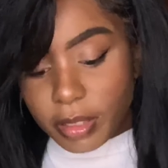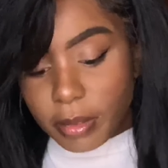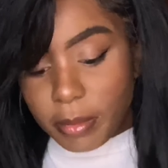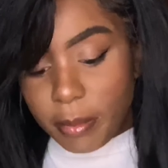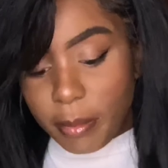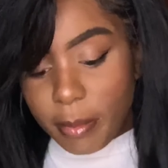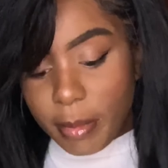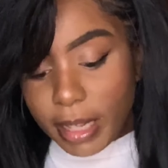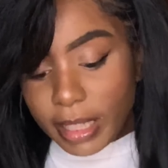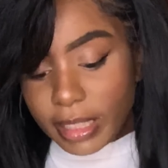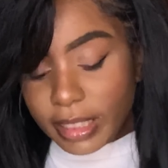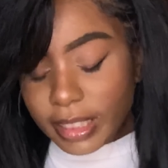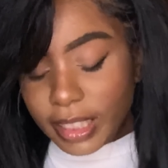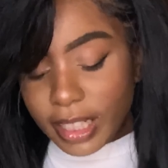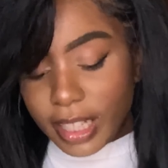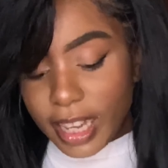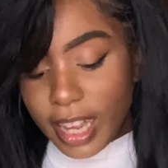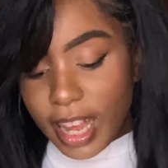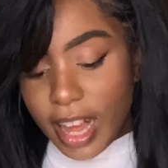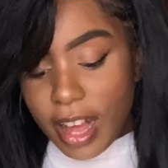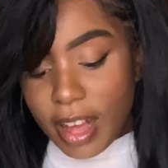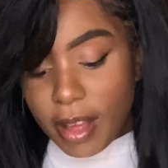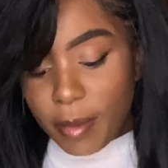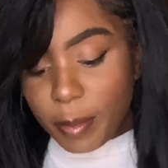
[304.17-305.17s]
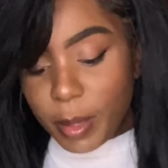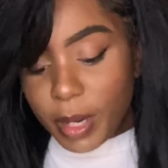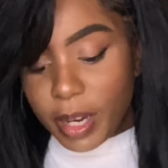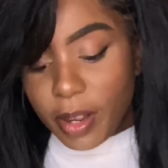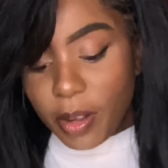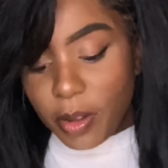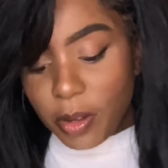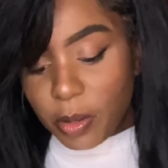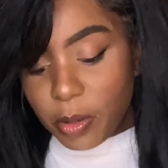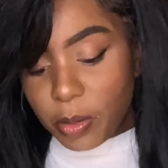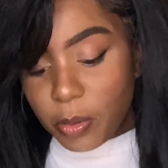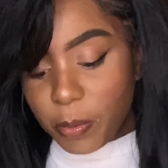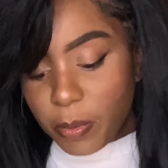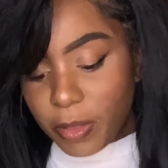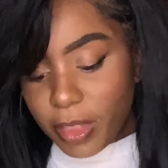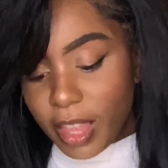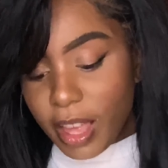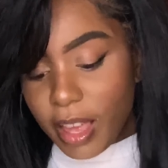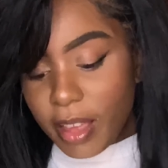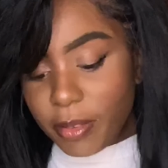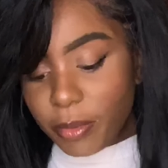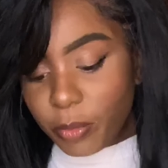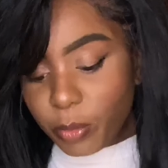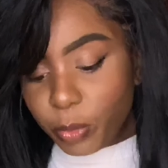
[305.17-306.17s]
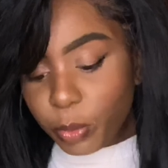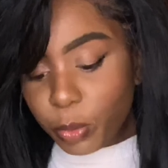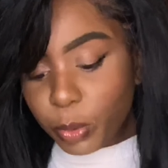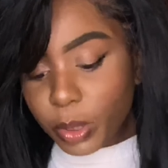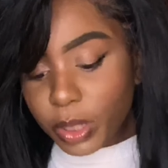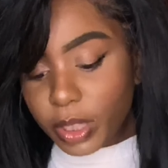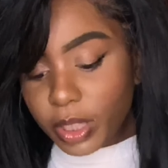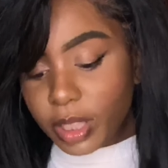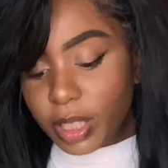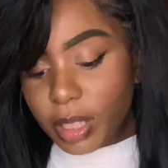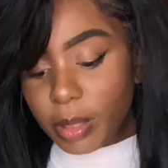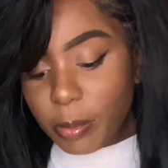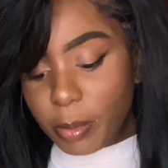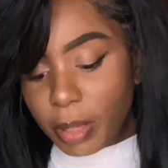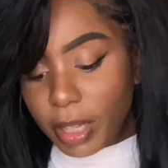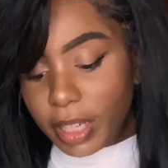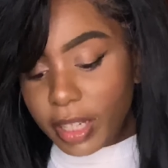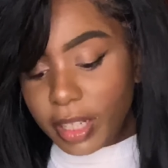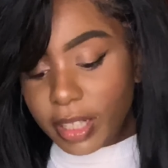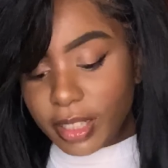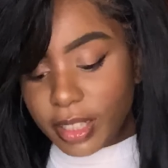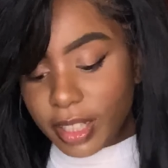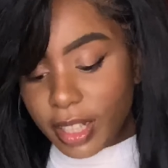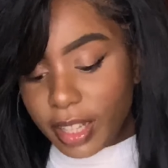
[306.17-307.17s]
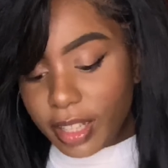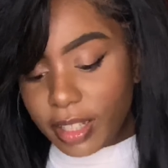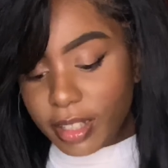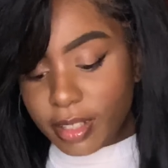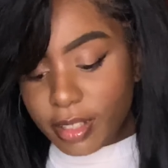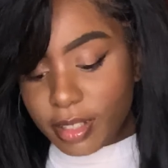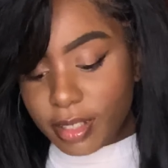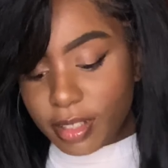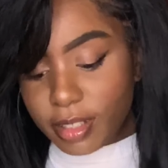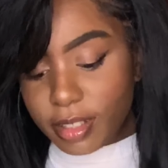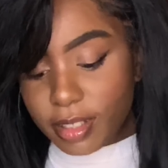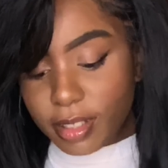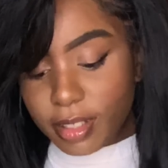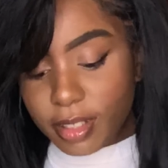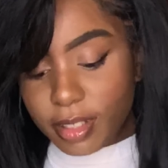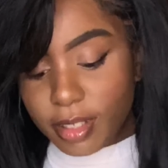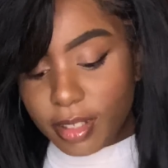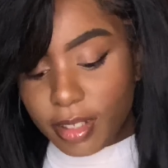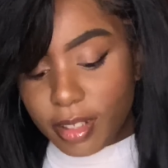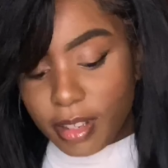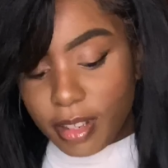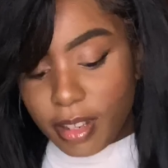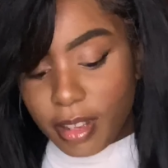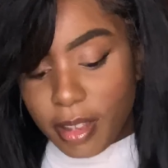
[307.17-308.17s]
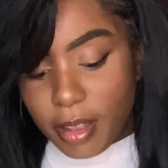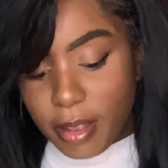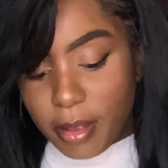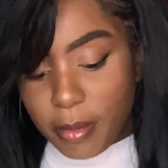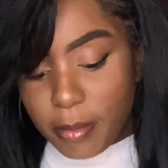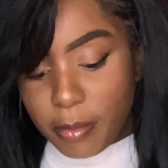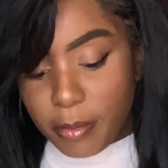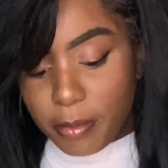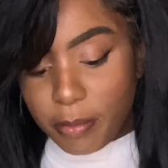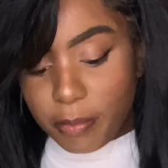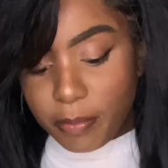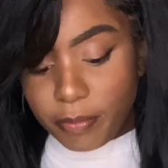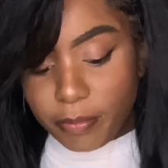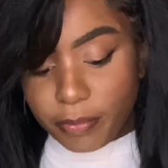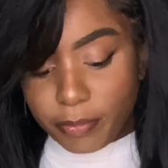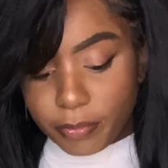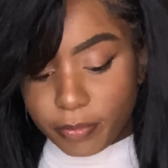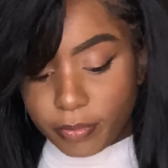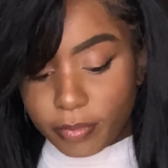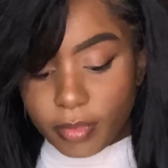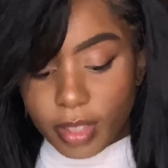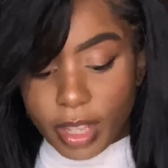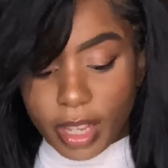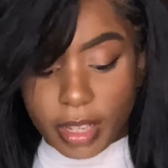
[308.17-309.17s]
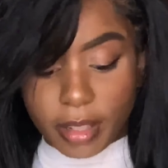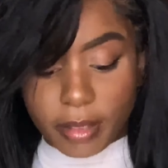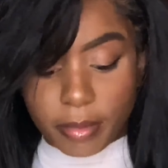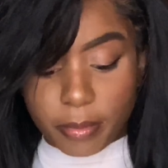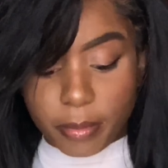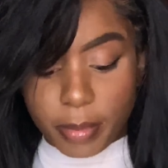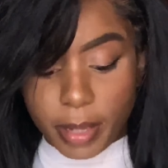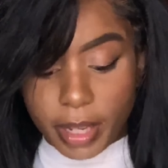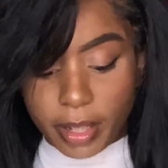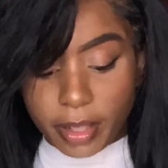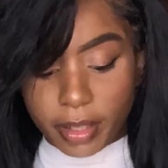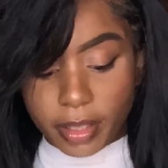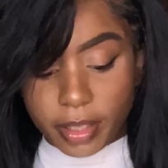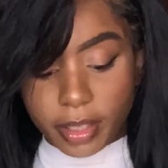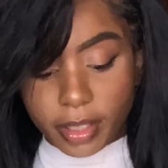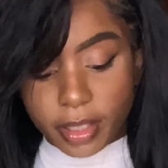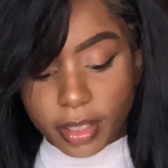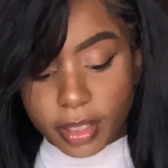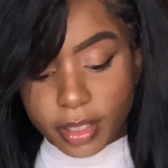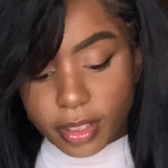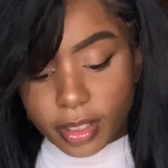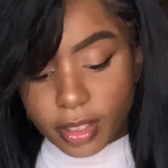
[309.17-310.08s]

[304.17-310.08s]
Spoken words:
mixing it up, and I hope that really made it taste like better.